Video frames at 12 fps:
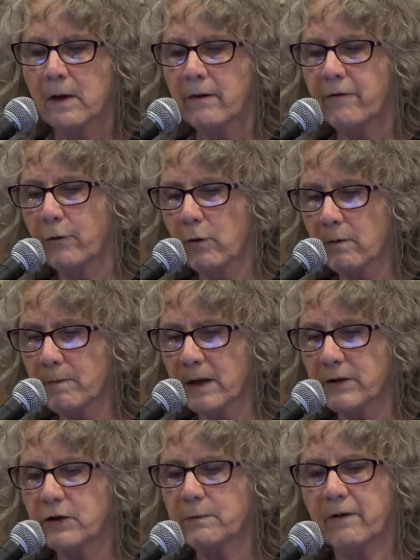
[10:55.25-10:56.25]
Four
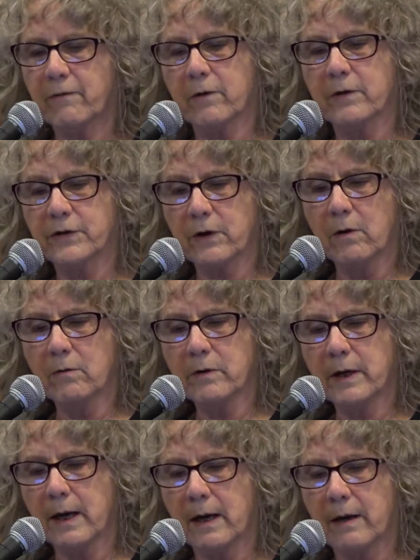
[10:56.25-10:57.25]
months before his
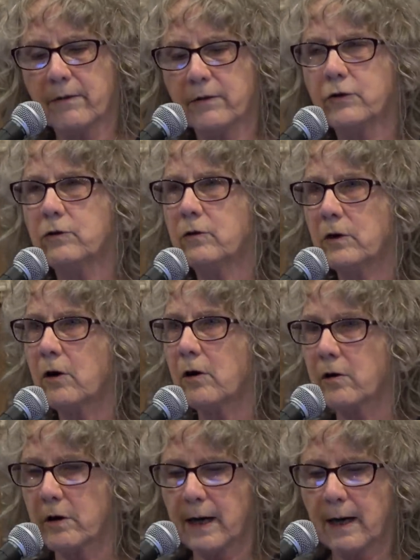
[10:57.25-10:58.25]
own death, June
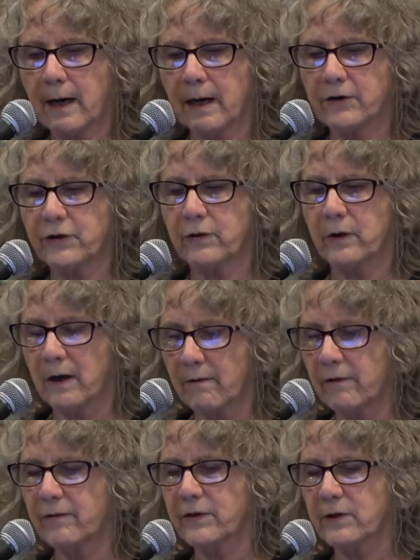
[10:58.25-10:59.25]
Carter Cash, the
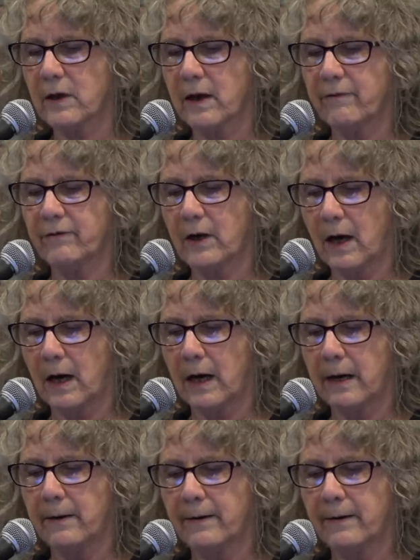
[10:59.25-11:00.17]
love of his life, died.